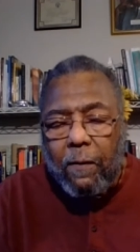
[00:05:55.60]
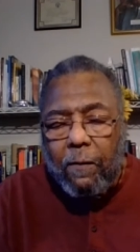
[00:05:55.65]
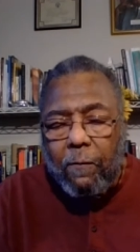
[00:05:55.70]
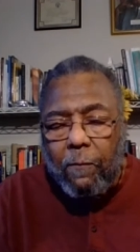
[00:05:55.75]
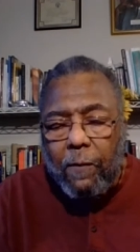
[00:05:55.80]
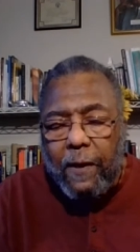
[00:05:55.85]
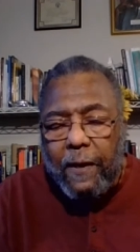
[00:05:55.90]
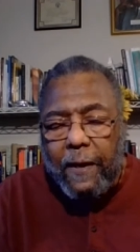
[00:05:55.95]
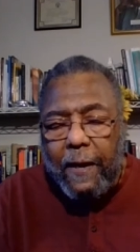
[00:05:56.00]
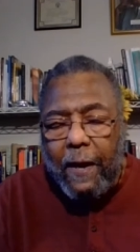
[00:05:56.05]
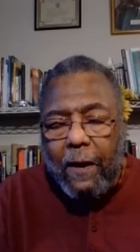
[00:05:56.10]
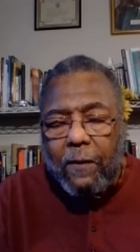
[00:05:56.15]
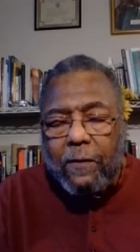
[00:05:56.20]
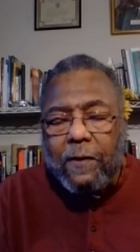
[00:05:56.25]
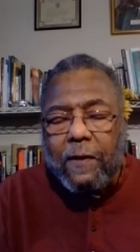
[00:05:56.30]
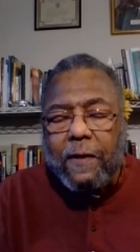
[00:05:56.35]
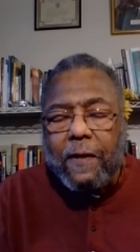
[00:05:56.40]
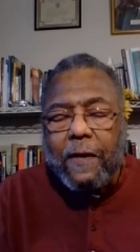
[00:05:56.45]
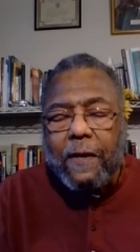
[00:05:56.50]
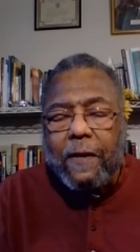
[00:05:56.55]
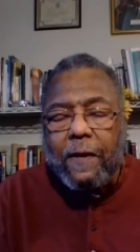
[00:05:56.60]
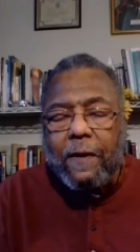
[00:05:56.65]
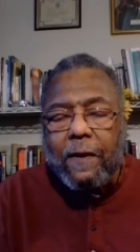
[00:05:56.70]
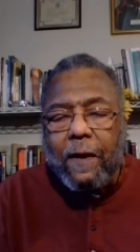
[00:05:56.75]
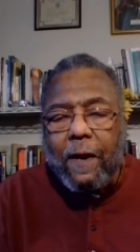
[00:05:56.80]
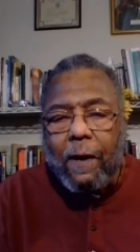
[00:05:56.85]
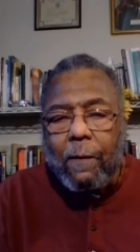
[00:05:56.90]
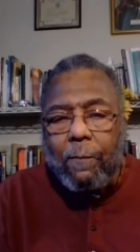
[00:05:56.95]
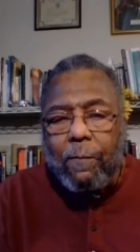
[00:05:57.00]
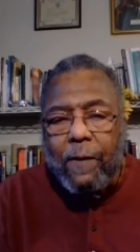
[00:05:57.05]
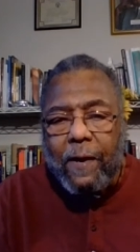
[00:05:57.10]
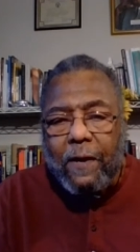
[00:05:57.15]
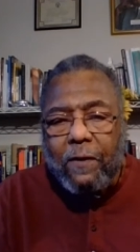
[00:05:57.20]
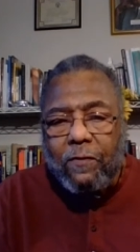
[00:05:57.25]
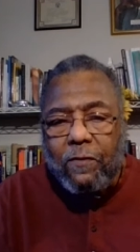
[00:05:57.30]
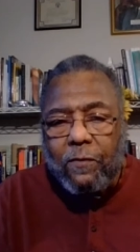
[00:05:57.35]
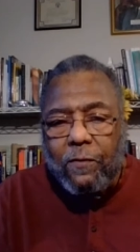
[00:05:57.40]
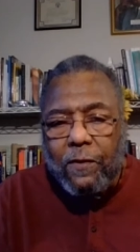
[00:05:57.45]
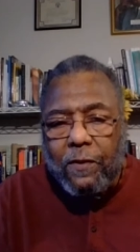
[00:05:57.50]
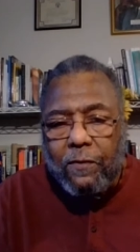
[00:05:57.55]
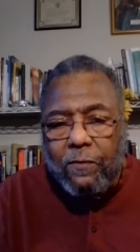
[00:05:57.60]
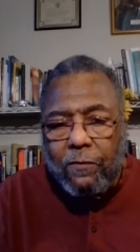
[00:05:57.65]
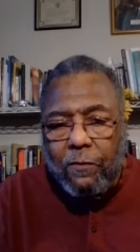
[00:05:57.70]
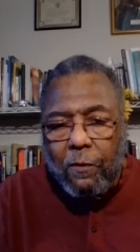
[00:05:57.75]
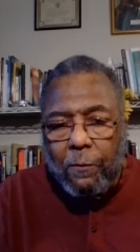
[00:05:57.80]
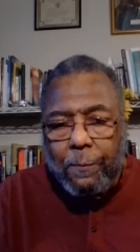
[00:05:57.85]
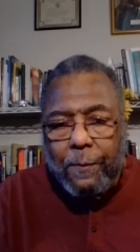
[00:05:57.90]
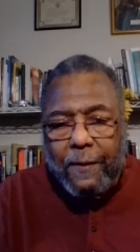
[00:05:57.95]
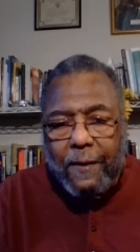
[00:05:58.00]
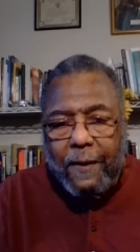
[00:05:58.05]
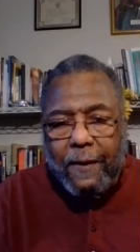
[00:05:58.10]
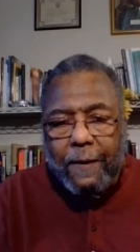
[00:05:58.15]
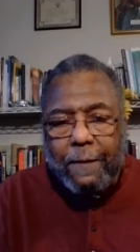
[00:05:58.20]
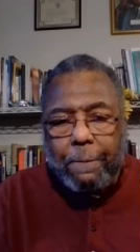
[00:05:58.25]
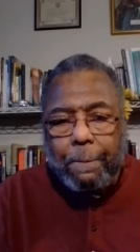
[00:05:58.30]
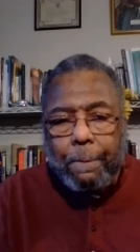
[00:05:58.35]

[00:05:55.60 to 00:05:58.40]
recalculating. Our brains are interpreting.